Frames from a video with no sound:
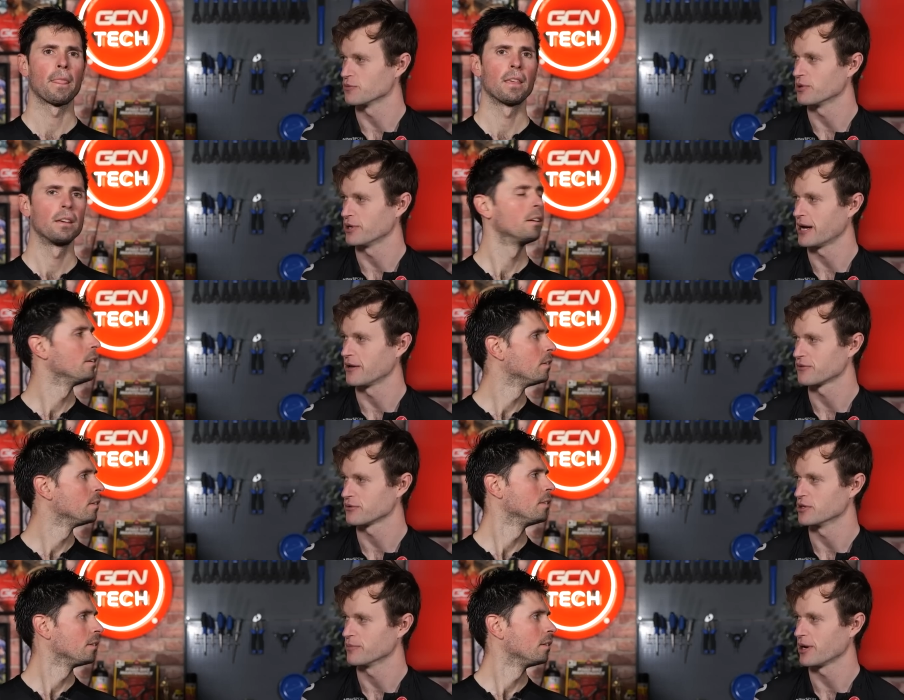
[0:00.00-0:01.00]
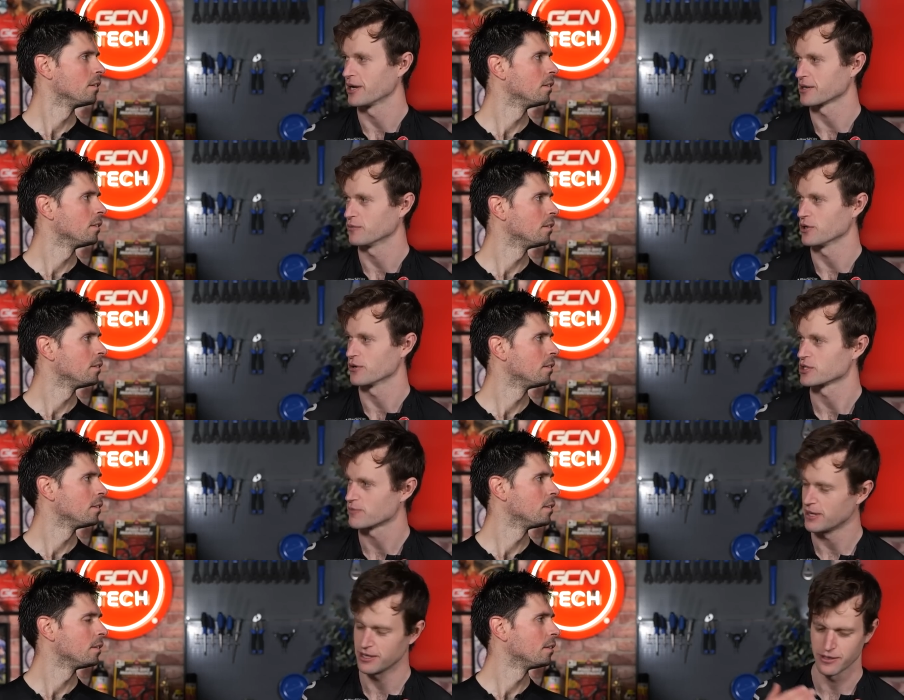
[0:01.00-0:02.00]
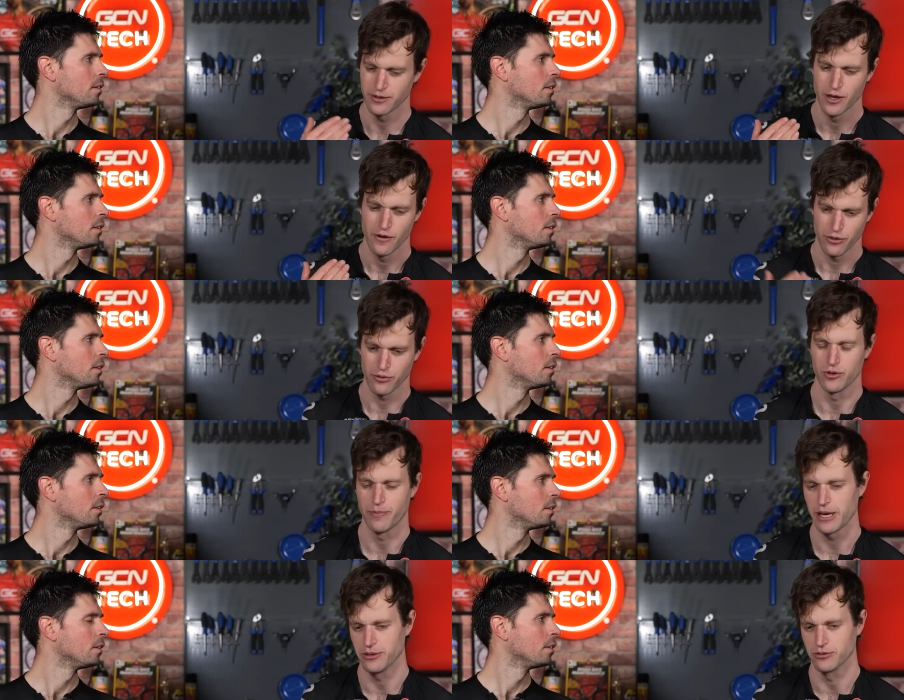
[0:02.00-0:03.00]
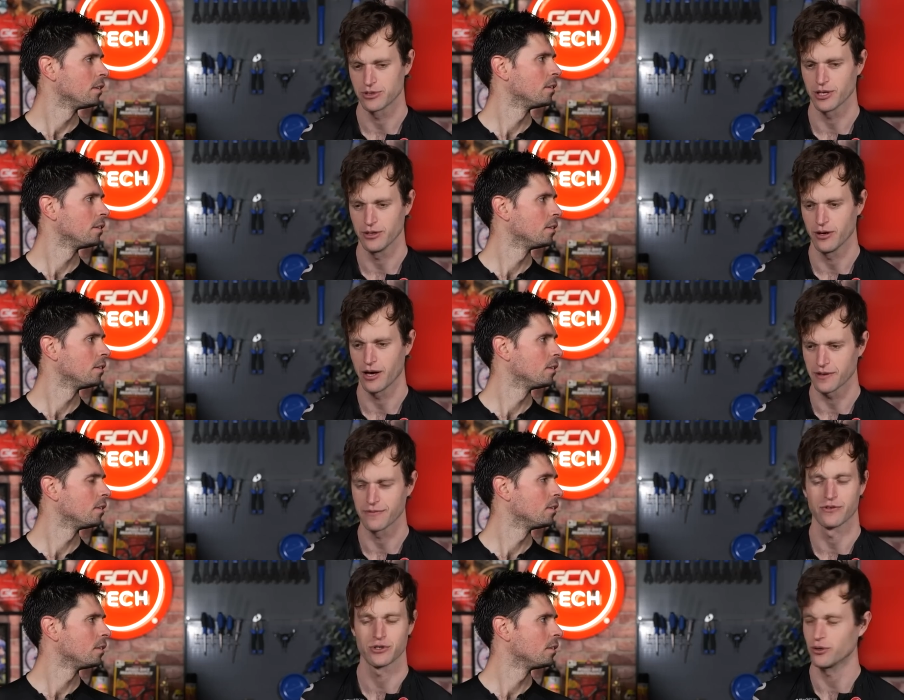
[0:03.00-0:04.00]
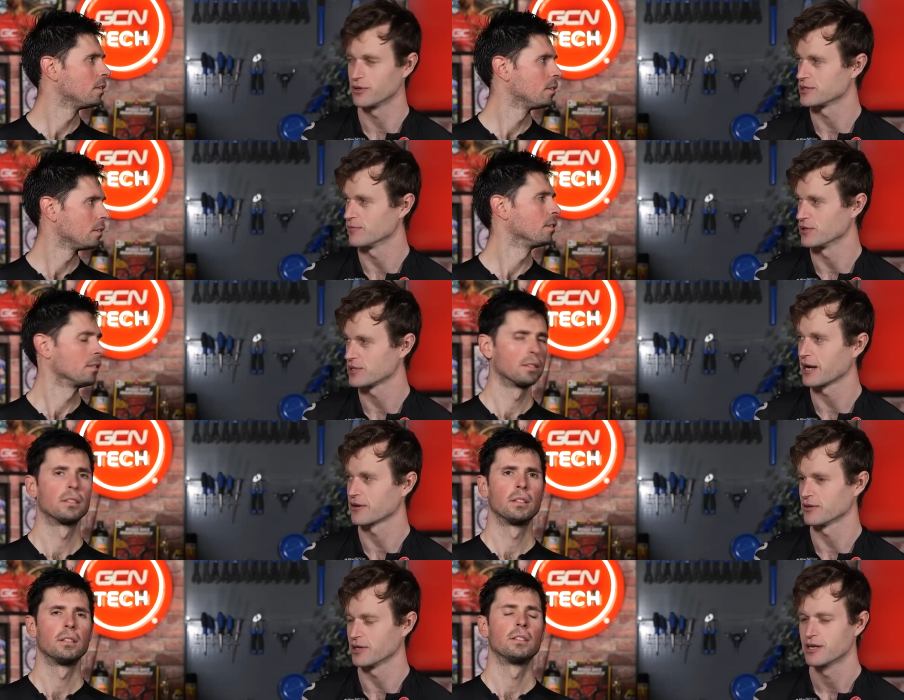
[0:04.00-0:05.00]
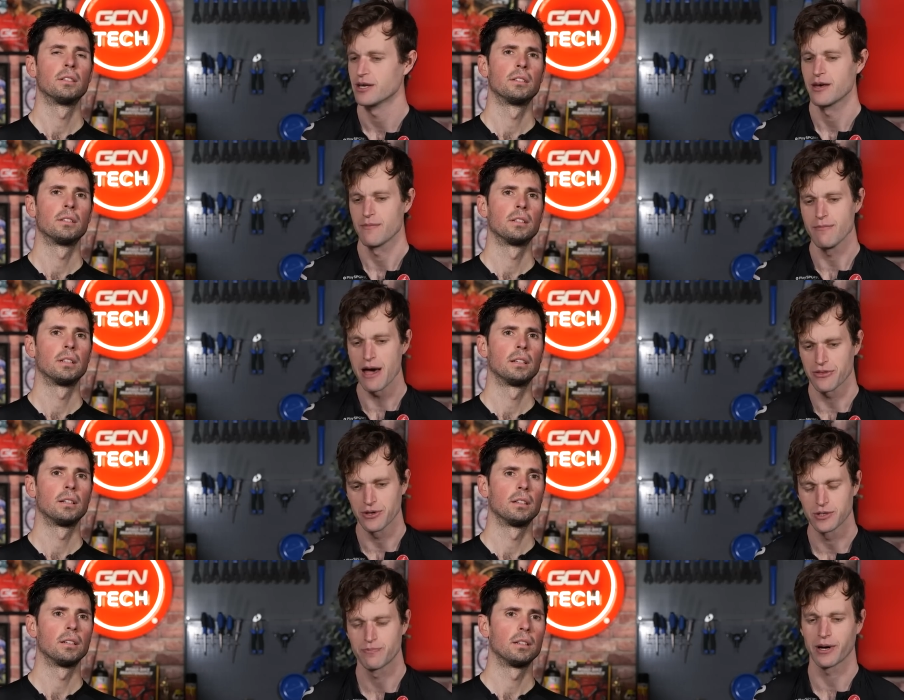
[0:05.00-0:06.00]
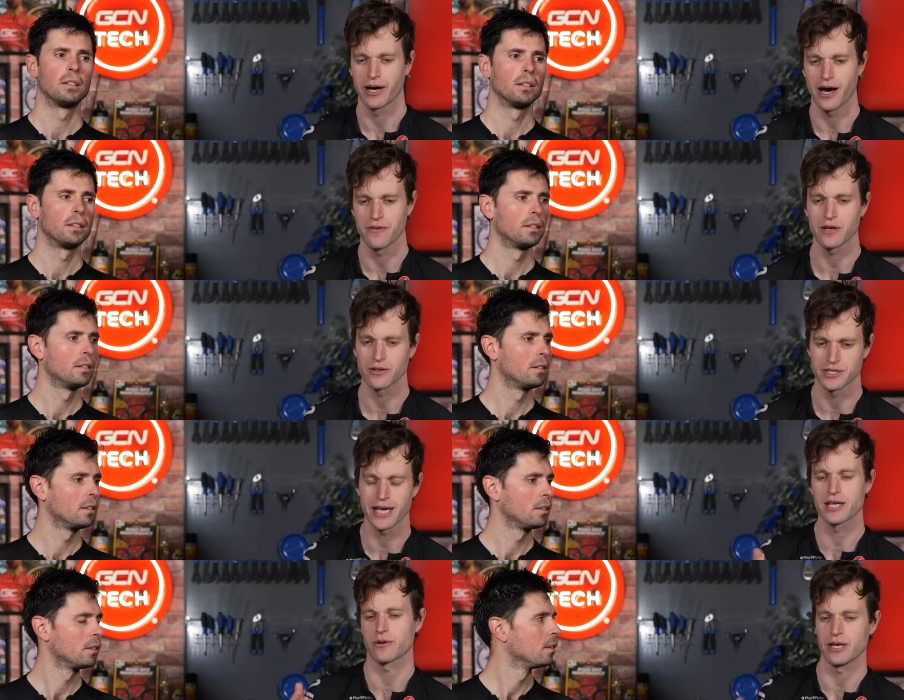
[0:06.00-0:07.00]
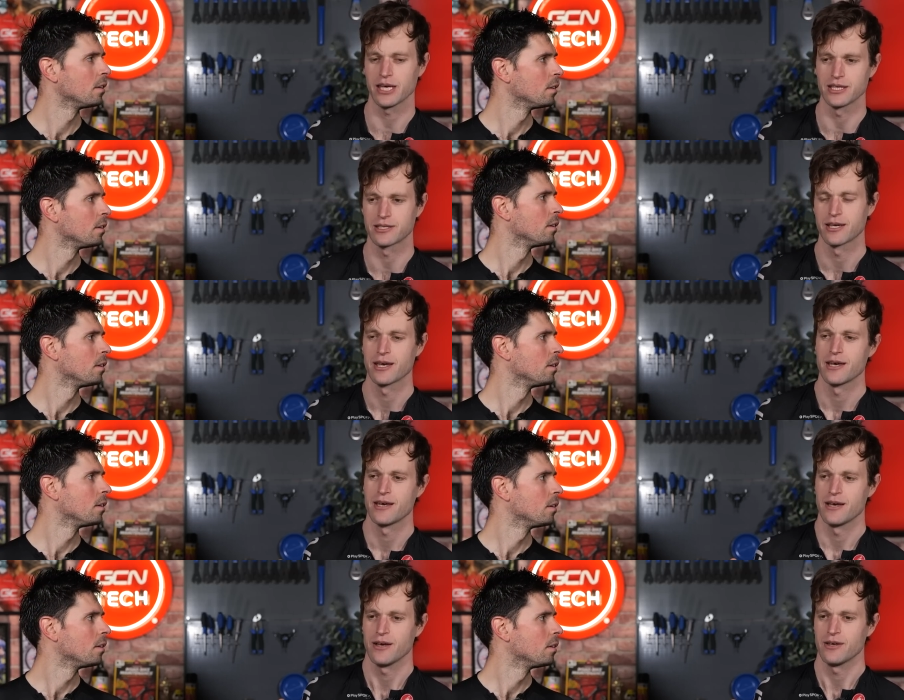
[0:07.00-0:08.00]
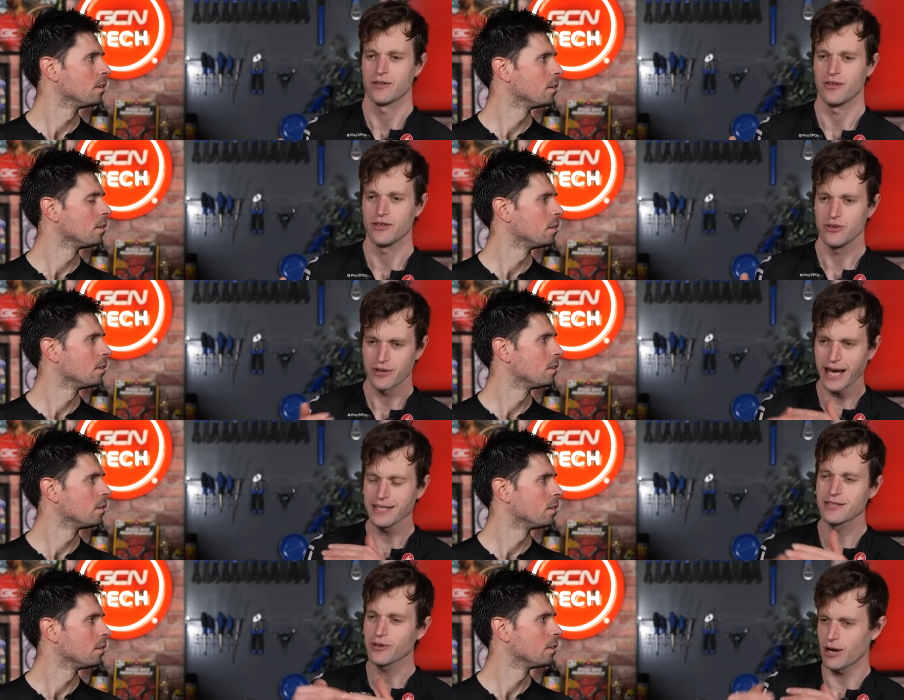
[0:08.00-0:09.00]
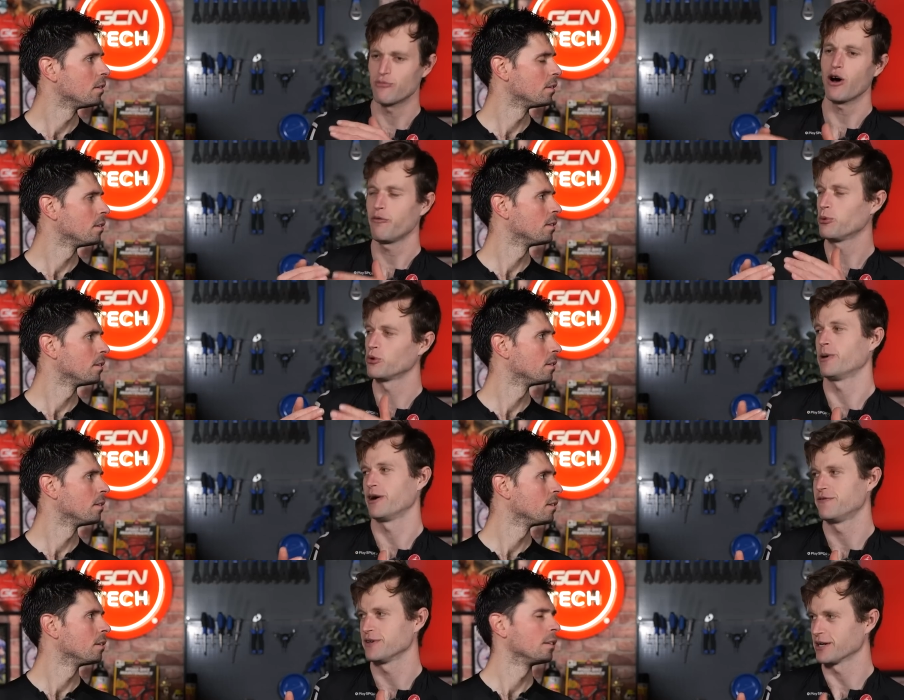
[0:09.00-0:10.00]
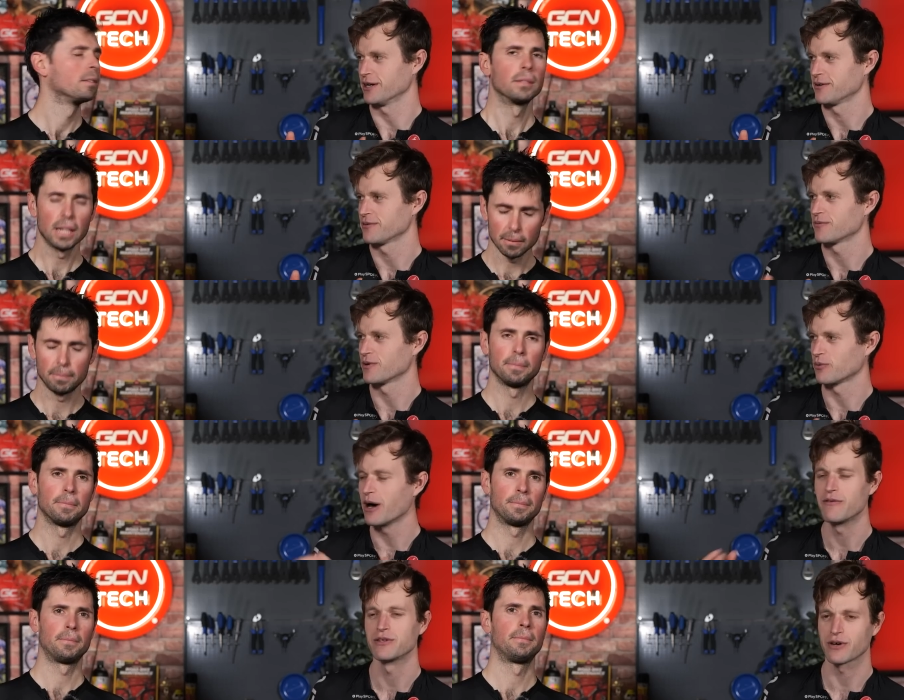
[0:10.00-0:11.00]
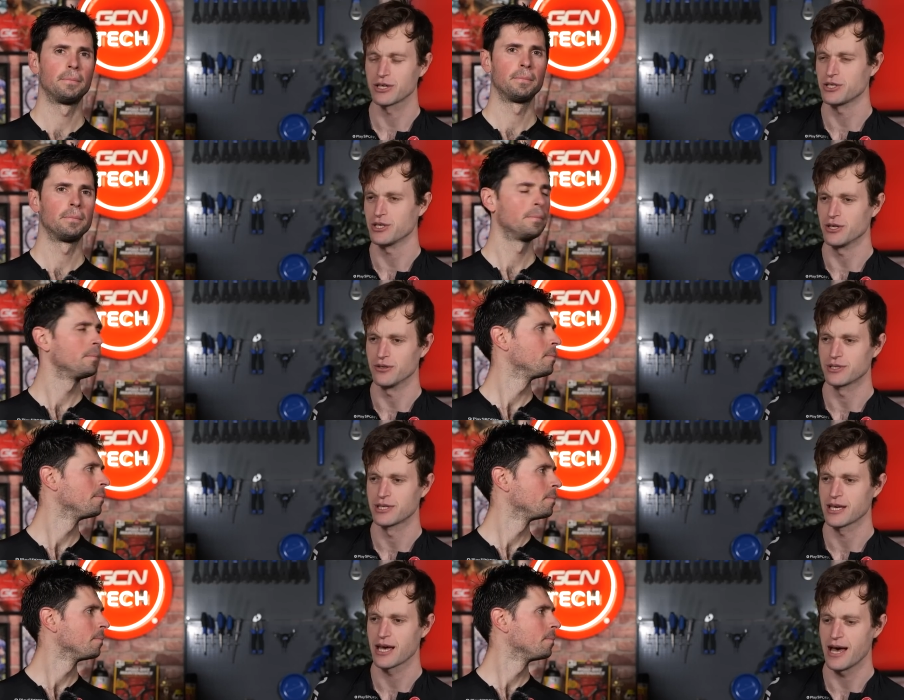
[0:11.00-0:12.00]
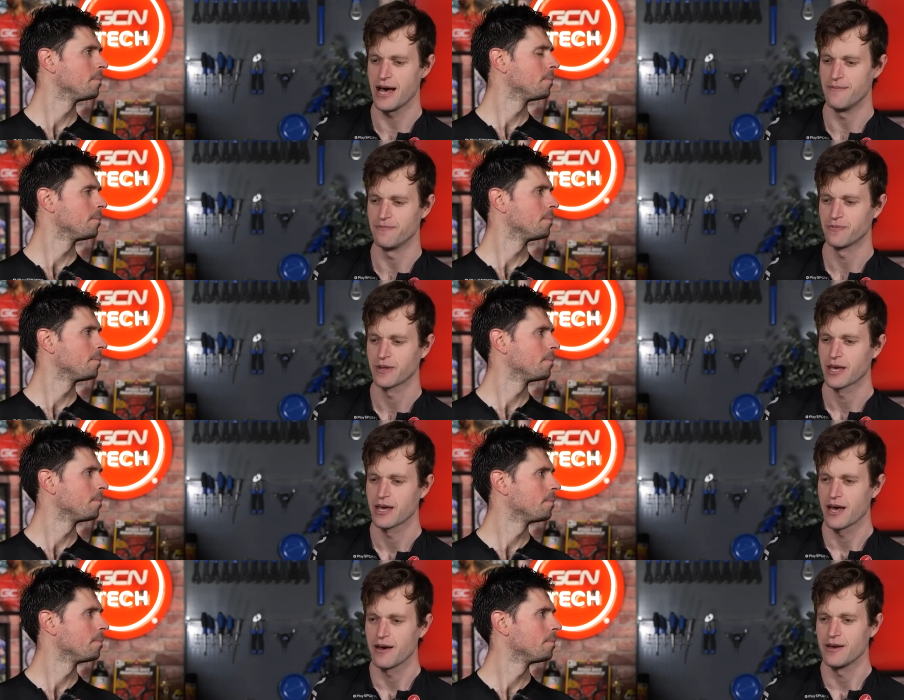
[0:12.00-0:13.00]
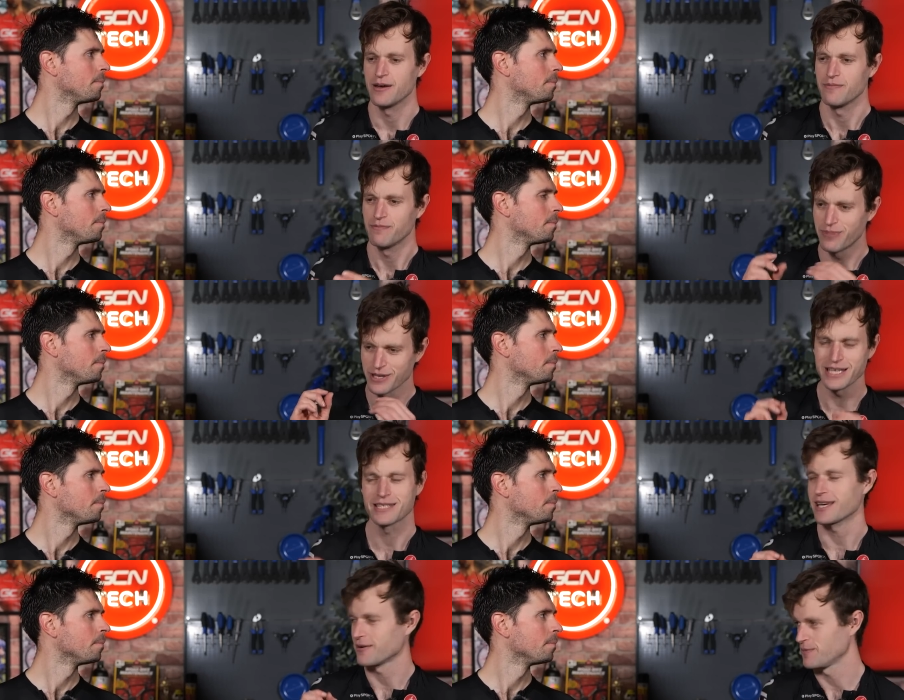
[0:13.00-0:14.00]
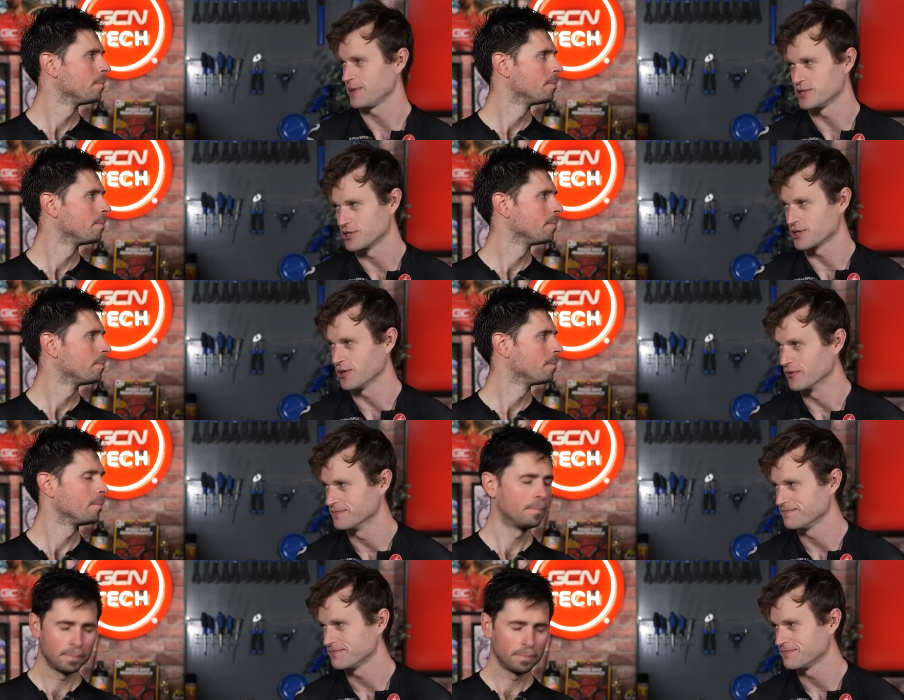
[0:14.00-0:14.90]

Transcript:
Speaker 1: you're putting out through your bike and what you're expending through the pedal, so I think for sure it's the most accurate method. But I think the takeaway is you can still get a rough ballpark figure with whatever device you use, but you need to take it with a pinch of salt,